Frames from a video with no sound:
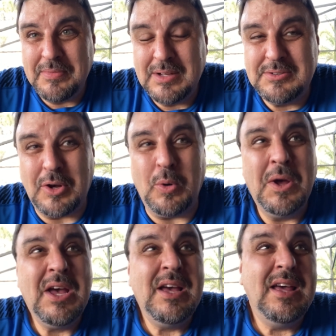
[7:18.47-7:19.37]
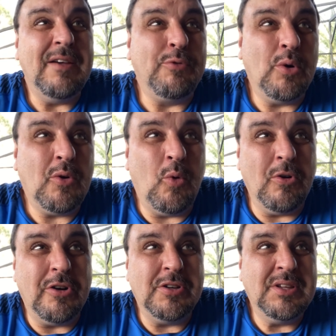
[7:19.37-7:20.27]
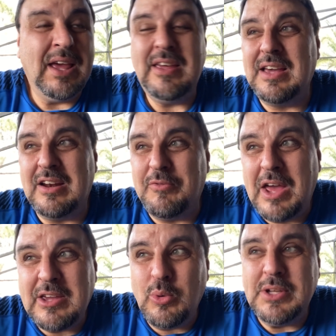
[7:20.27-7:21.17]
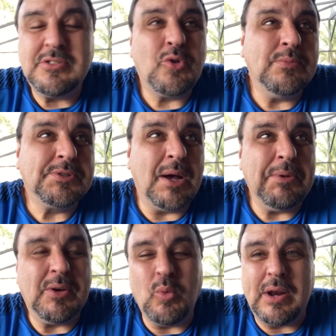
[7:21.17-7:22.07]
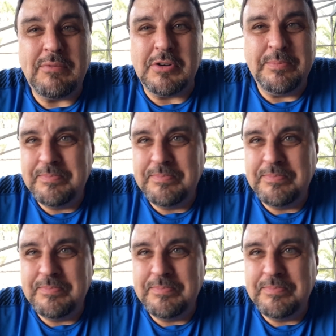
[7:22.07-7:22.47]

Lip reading: So if we're ordered, hey, you got to evacuate, storm's coming, whatever